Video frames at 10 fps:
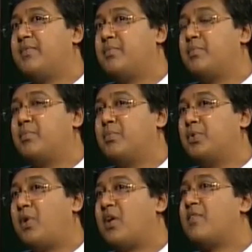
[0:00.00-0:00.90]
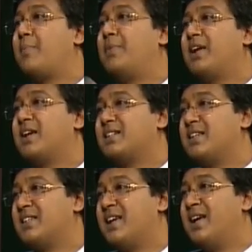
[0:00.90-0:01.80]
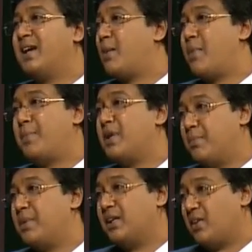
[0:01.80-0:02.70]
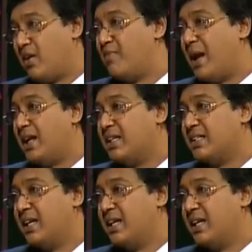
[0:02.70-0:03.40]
a lot of applications come up in appeal, a lot of matters.